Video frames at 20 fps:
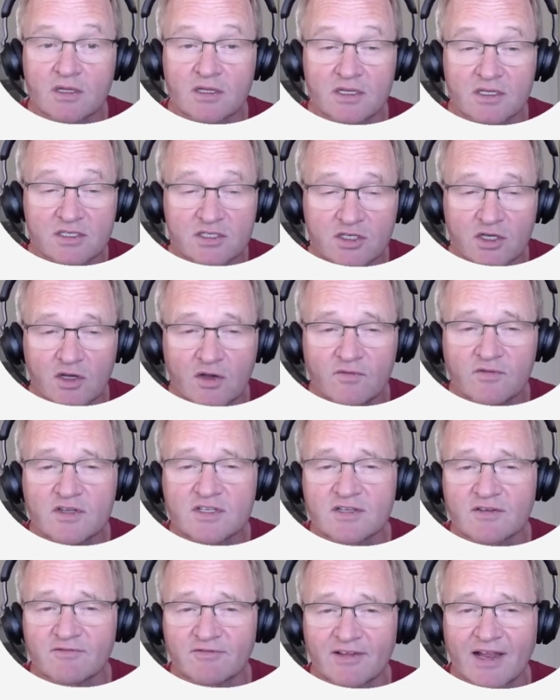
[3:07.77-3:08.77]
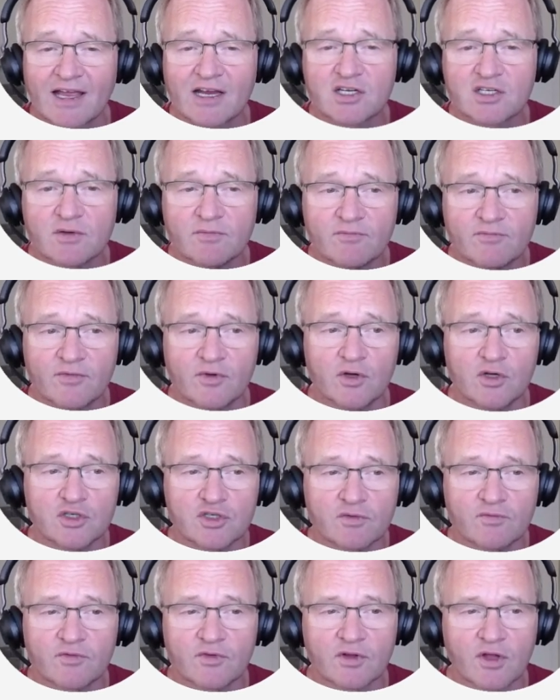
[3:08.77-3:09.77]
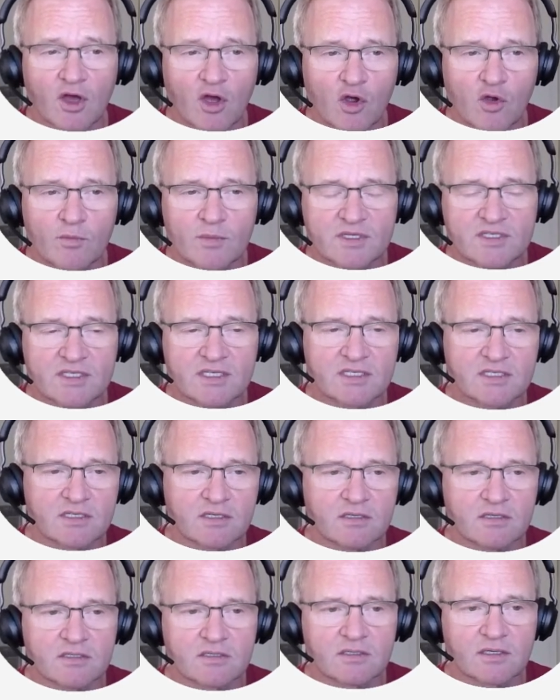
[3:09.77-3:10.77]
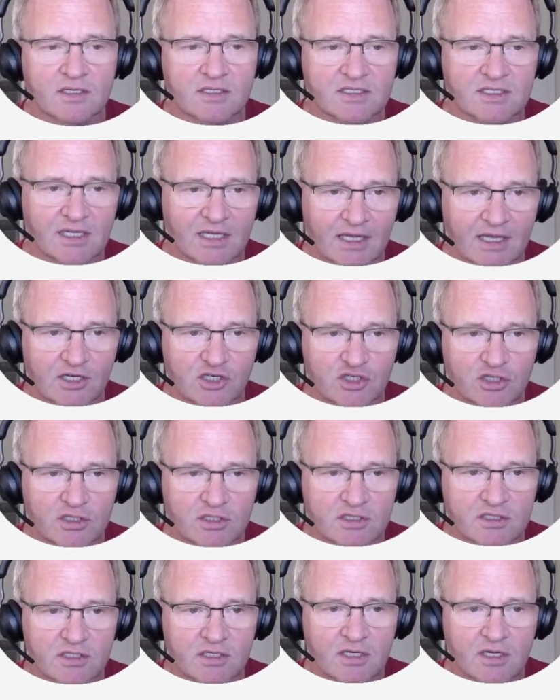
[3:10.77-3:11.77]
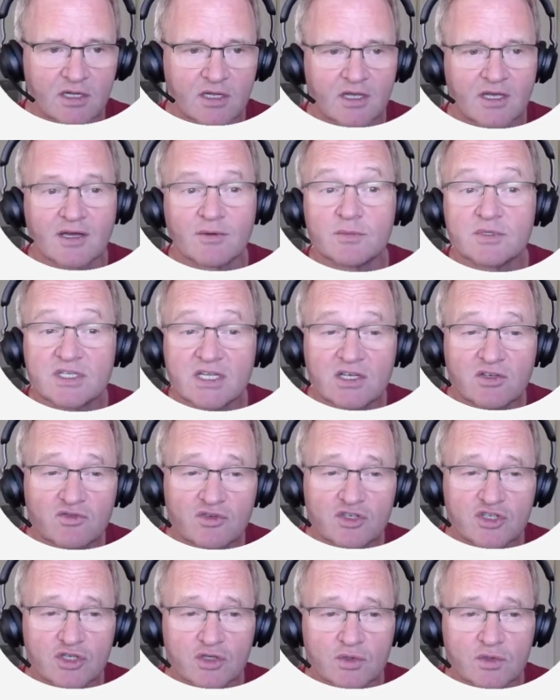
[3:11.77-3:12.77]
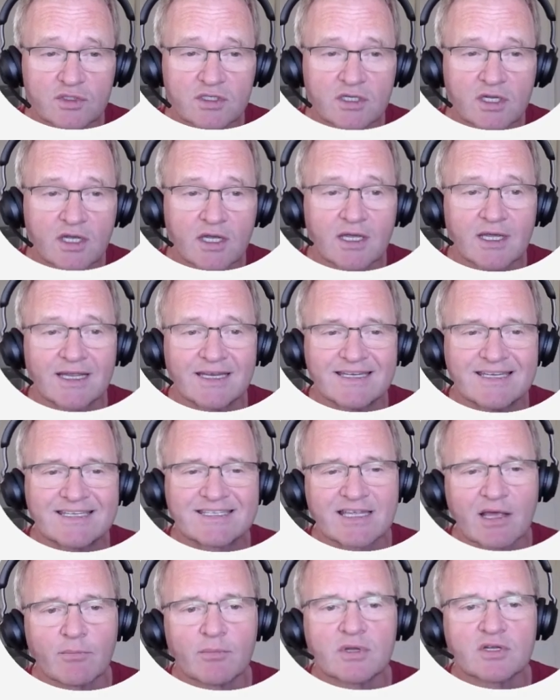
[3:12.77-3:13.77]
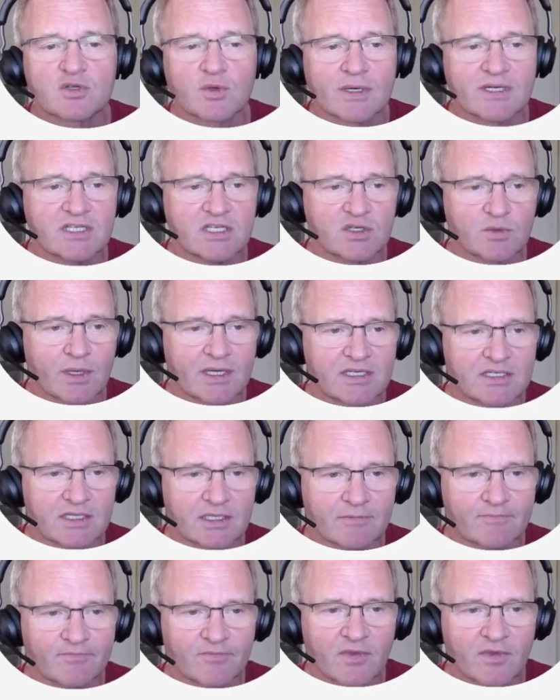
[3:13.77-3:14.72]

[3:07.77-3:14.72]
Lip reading: that served as a flagship version for the Home Assistant installations and was introduced in December 2020.